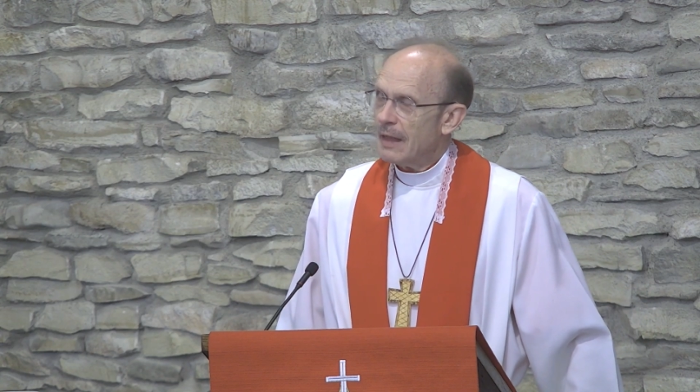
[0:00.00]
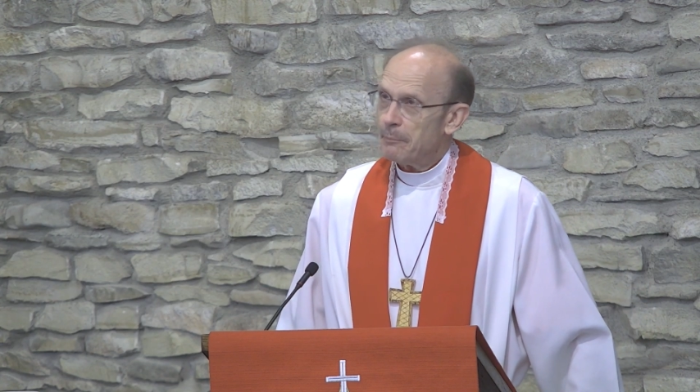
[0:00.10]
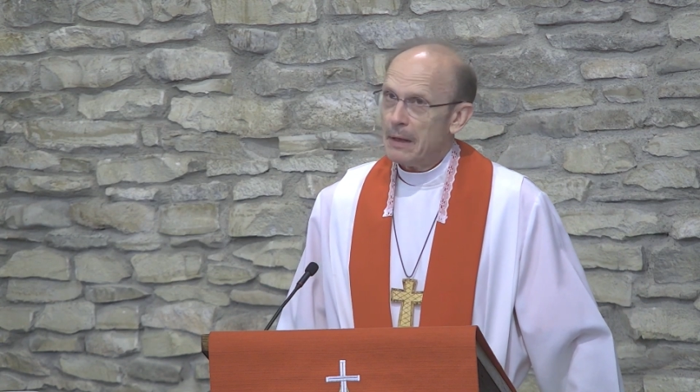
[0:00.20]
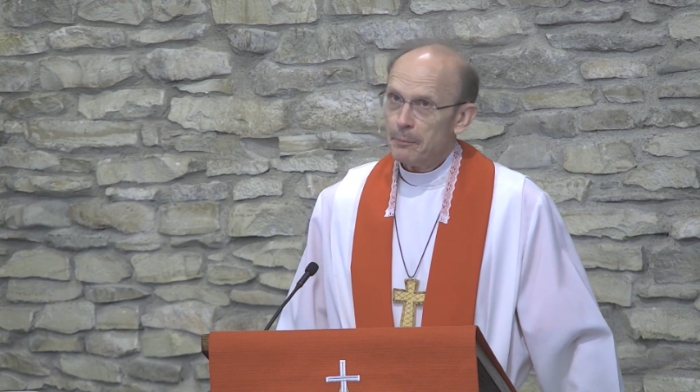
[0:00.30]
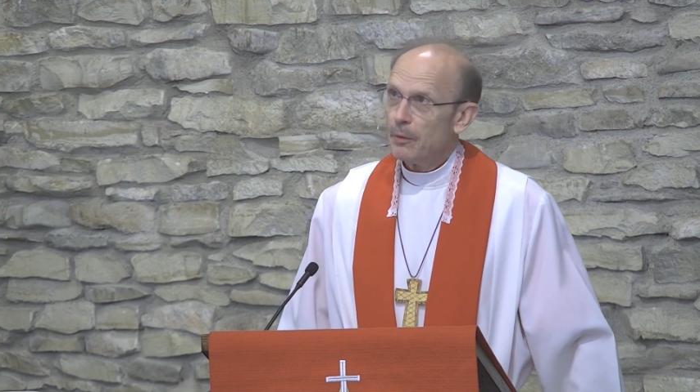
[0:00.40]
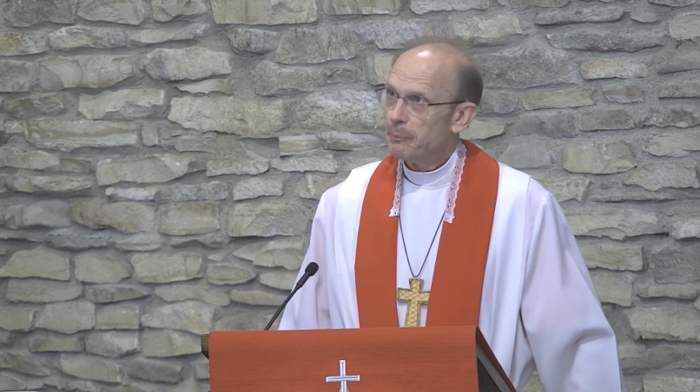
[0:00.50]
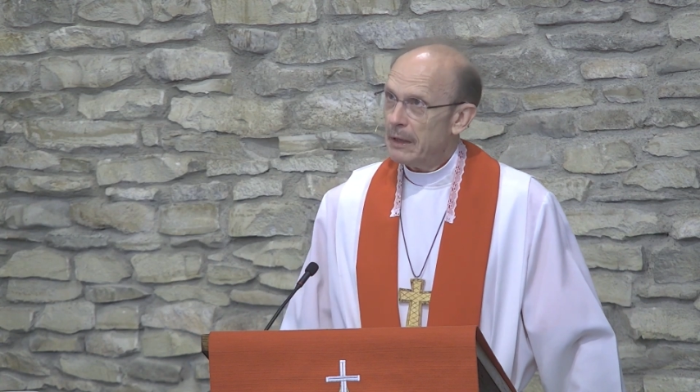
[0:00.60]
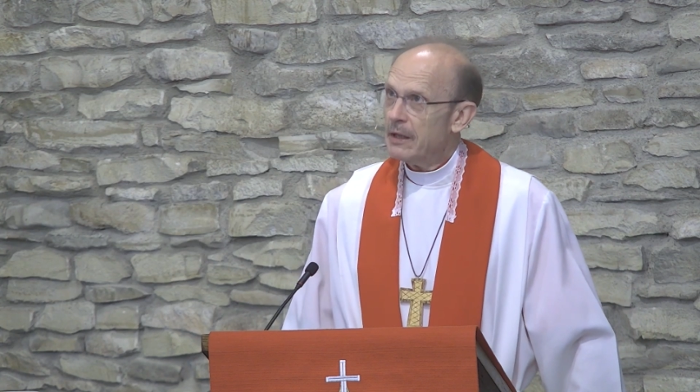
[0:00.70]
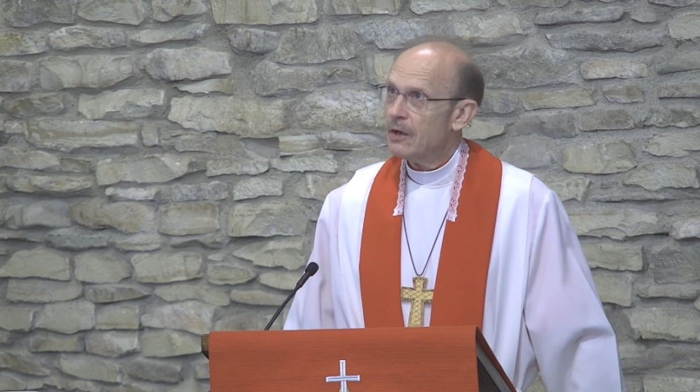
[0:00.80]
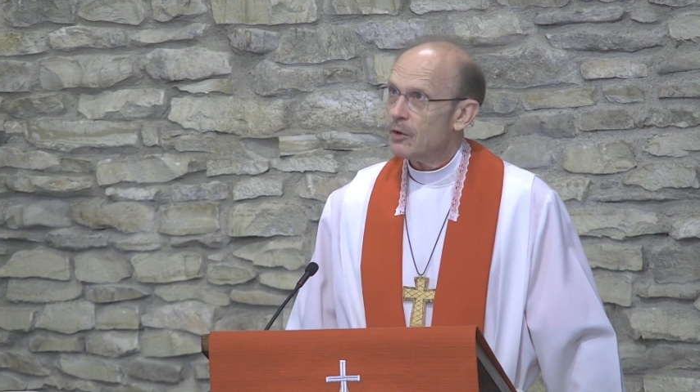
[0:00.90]
that people
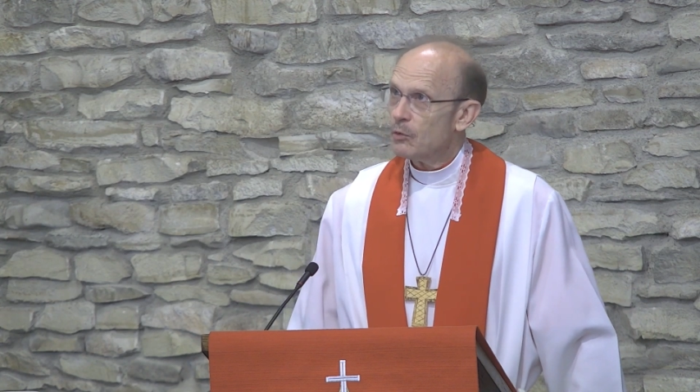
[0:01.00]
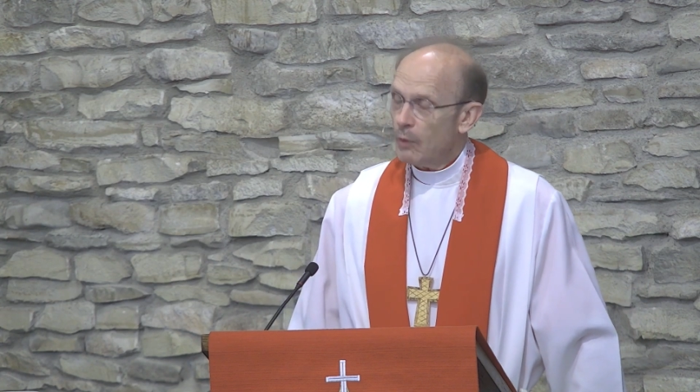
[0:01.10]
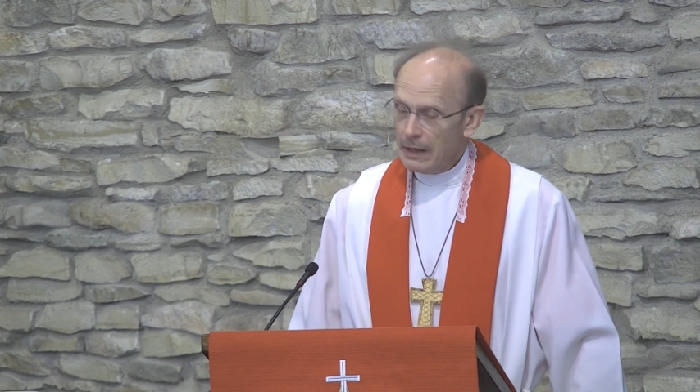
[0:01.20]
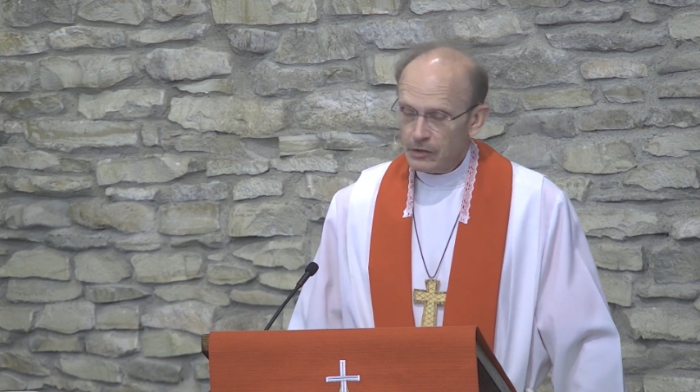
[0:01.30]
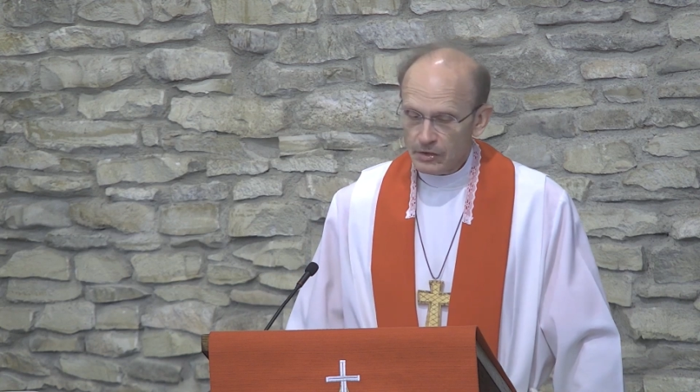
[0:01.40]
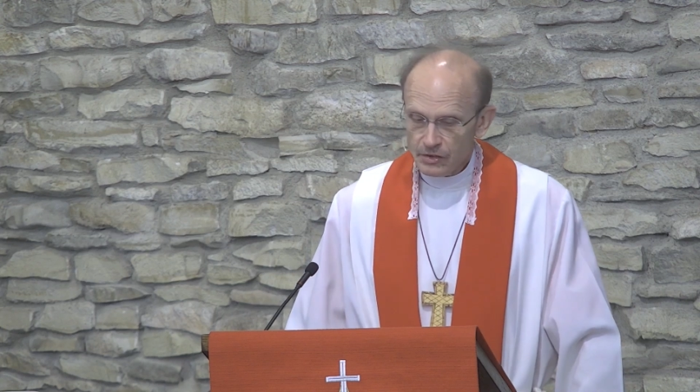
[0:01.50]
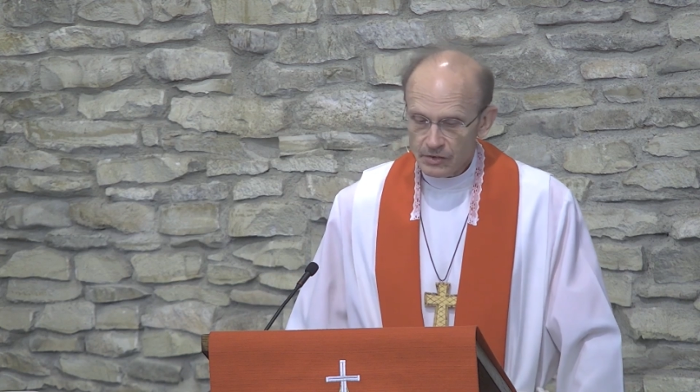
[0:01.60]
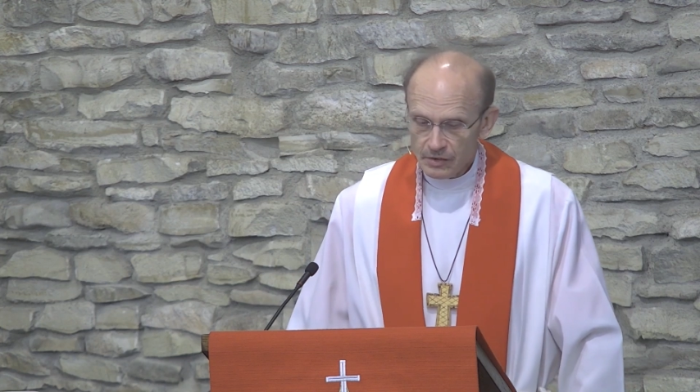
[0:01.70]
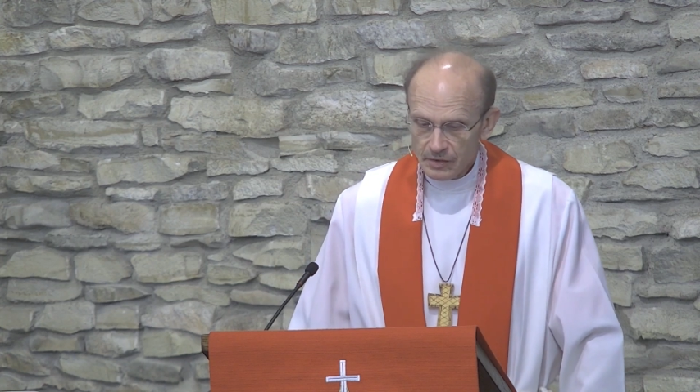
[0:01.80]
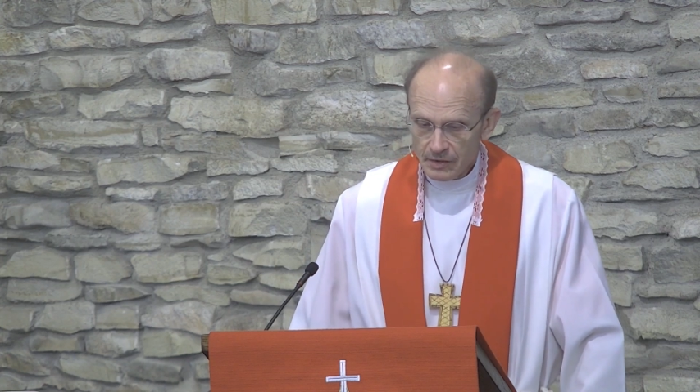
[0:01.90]
be
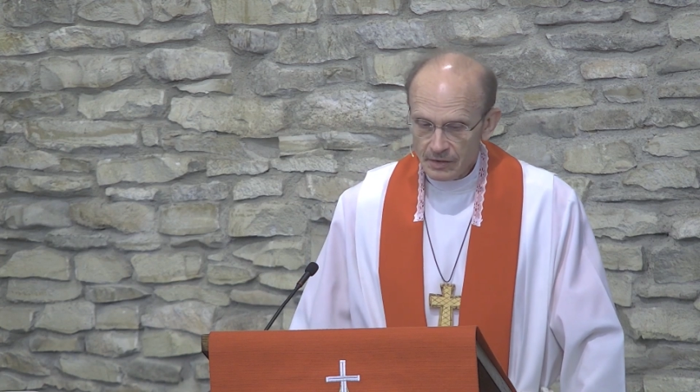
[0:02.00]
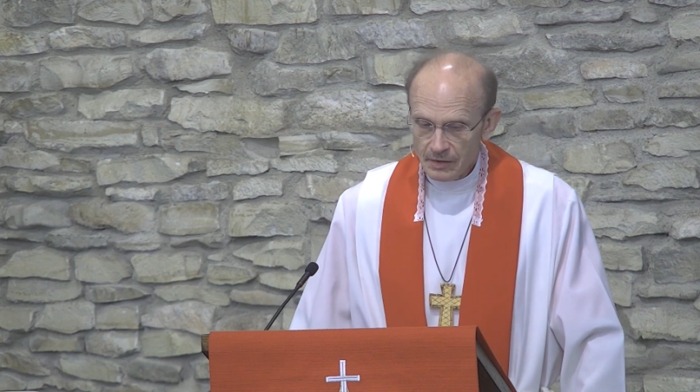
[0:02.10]
righteous.